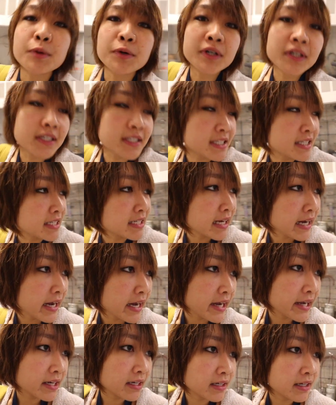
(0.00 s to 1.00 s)

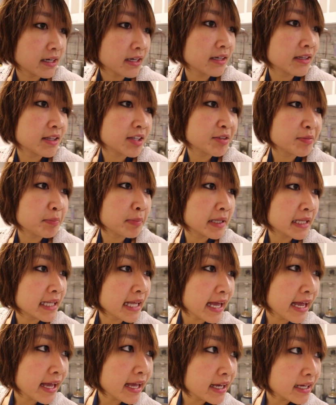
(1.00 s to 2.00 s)
8:45 and the
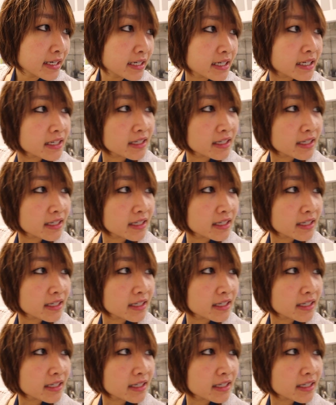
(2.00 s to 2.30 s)
plan